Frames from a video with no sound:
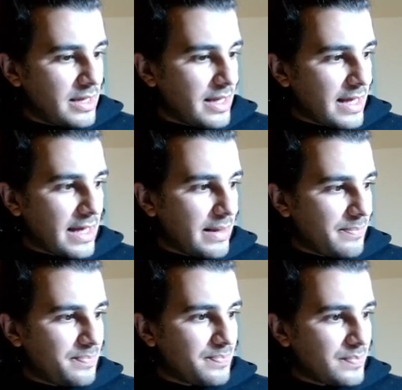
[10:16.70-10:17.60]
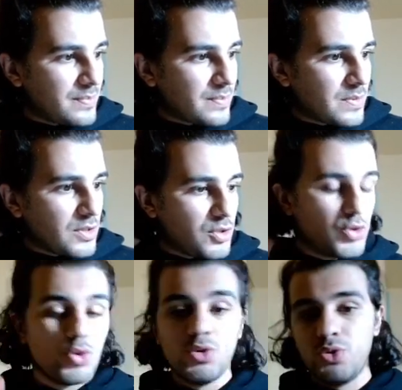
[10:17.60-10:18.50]
um,
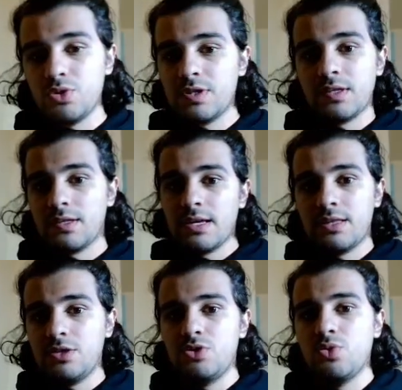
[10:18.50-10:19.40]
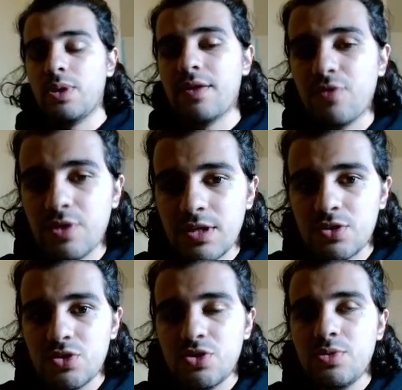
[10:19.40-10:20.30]
you use it and do whatever you need
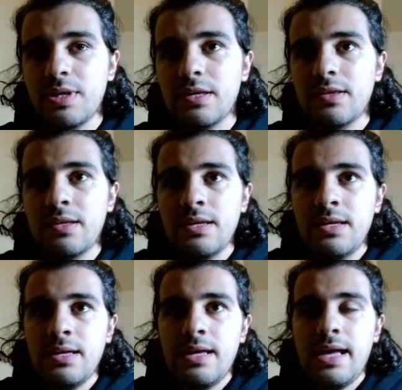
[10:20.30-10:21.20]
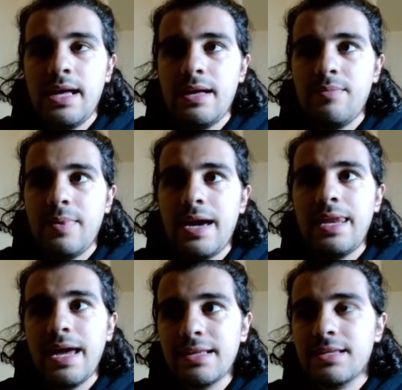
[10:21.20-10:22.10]
to do with it um, I
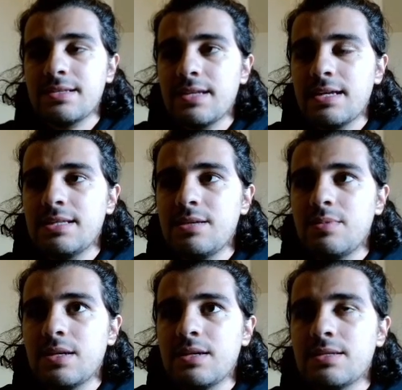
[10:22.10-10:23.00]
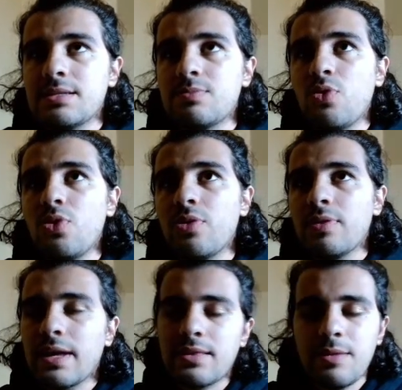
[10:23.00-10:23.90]
like this idea because it's more
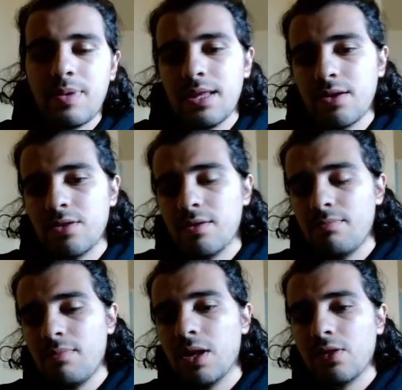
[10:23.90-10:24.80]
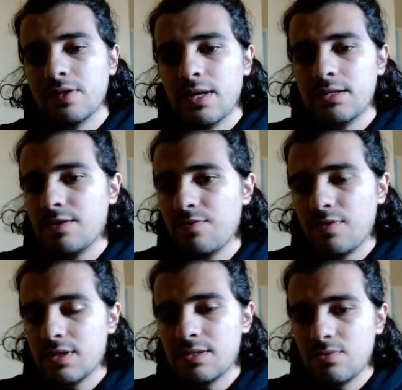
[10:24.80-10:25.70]
like depending on the model size. If
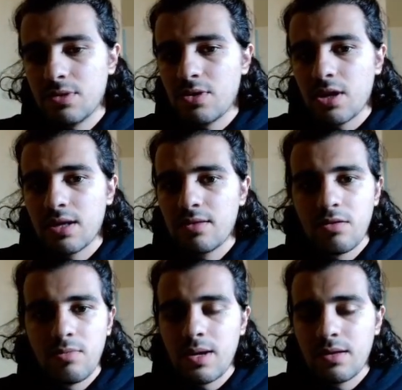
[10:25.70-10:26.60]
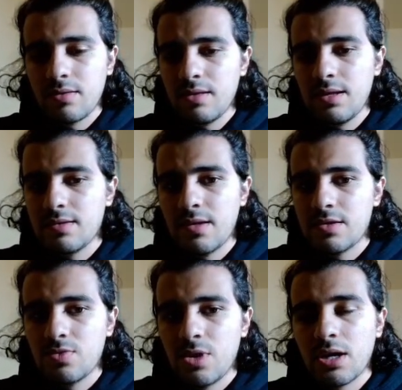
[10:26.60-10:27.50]
it's we're talking terabyte, this
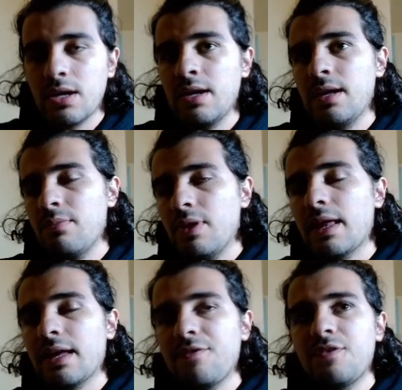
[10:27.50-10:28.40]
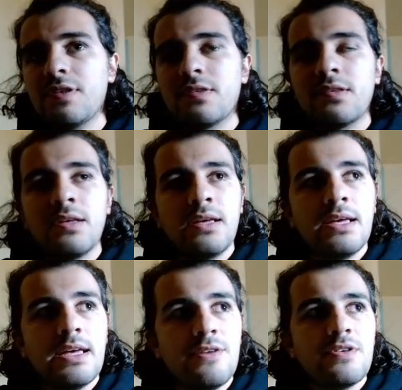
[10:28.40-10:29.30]
doesn't work. But like if it's
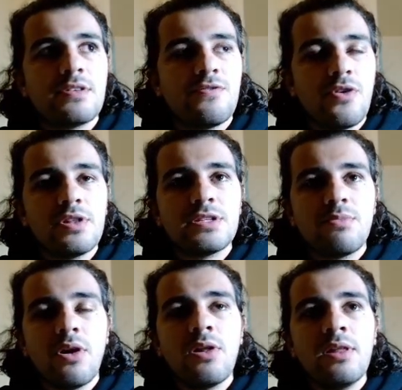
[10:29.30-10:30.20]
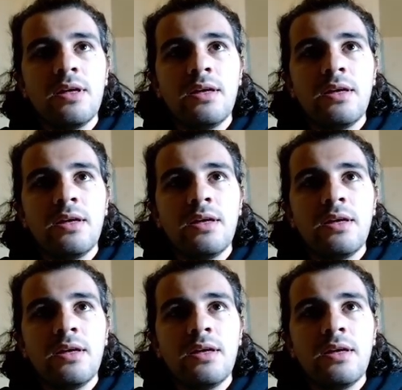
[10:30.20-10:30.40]
if it's fairly small,